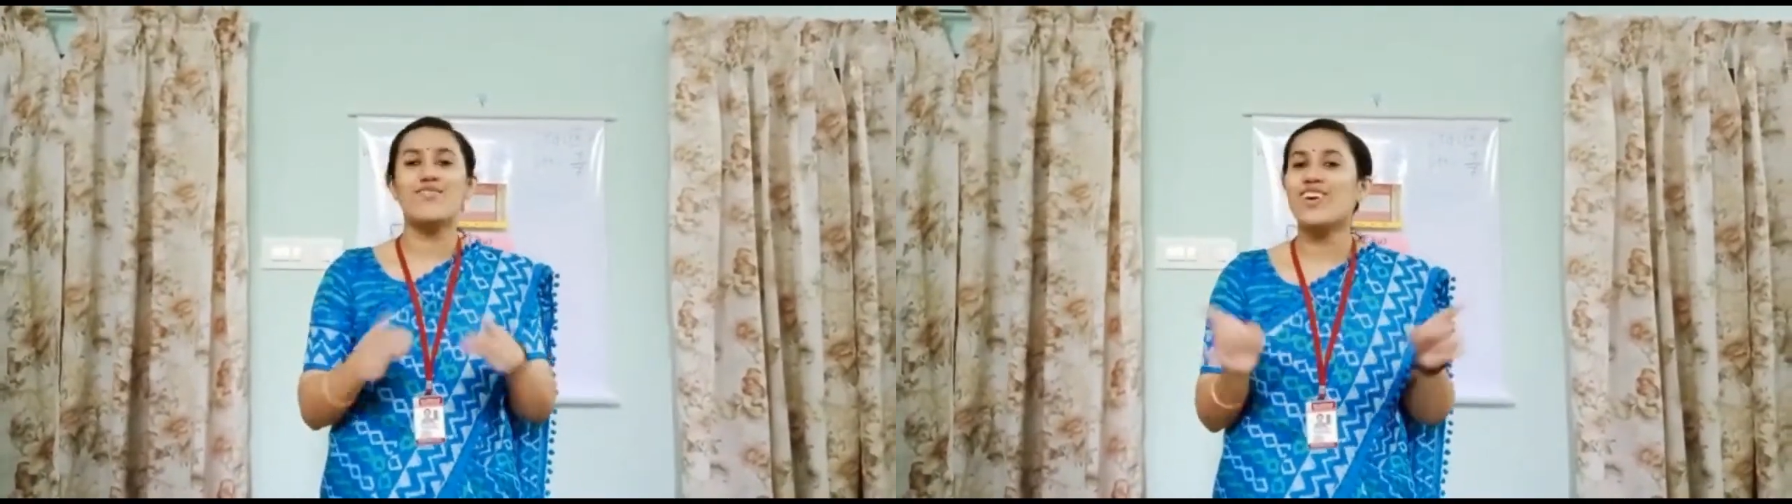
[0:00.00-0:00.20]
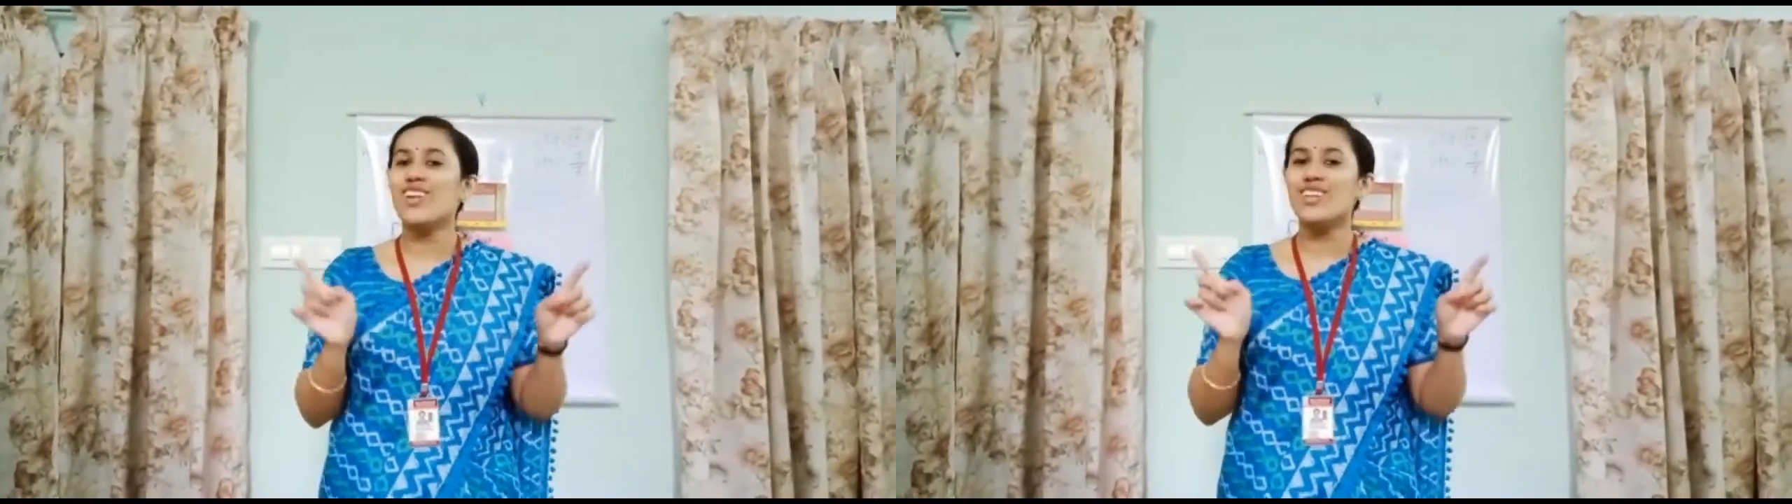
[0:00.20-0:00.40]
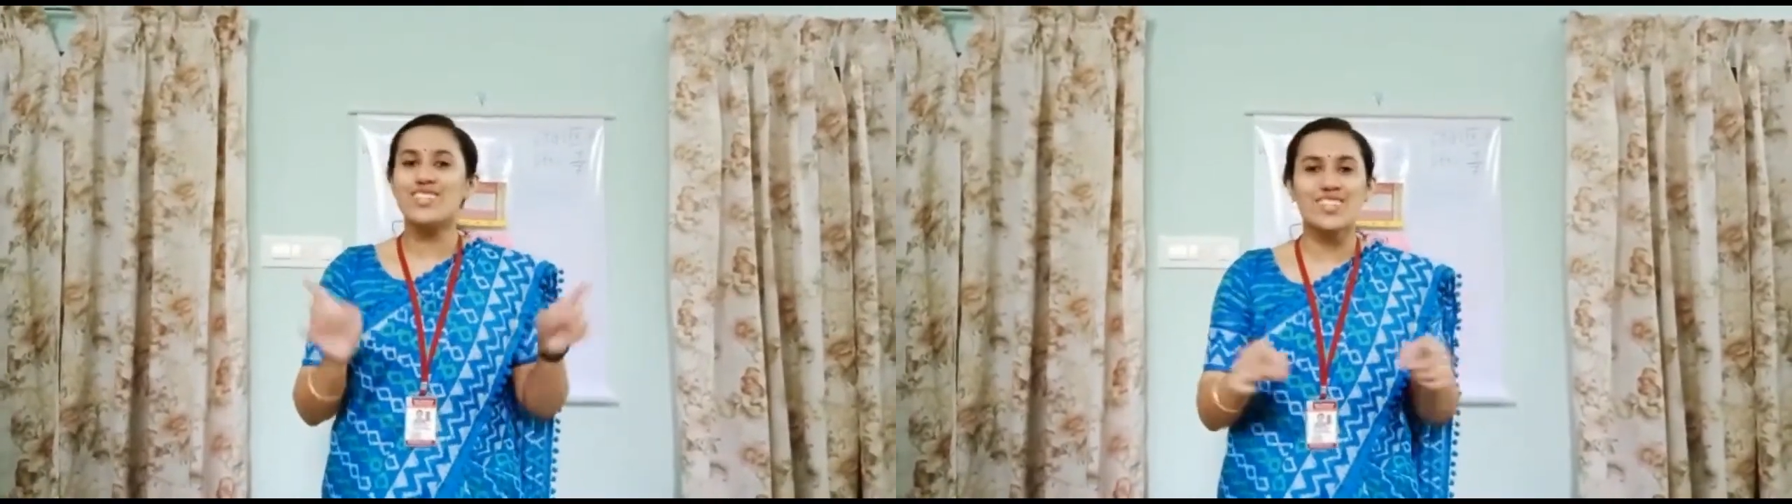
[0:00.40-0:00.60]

follow